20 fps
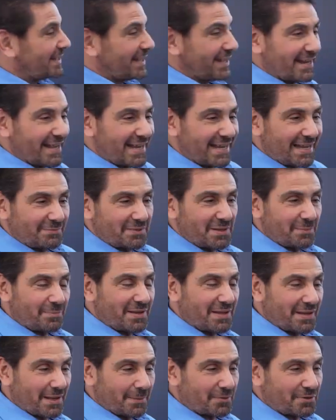that AM to
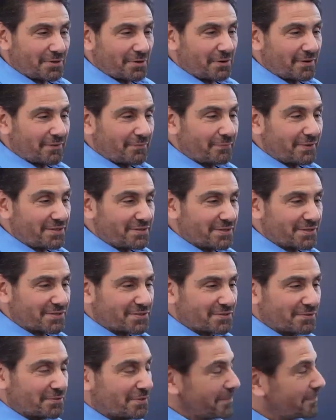PM curve we
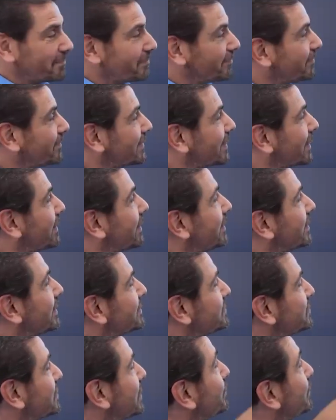just saw.
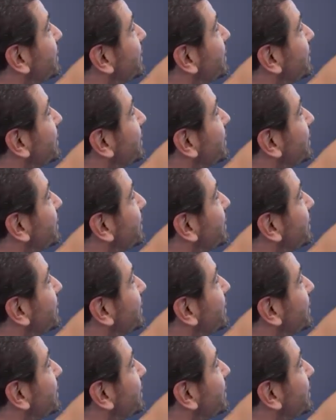So look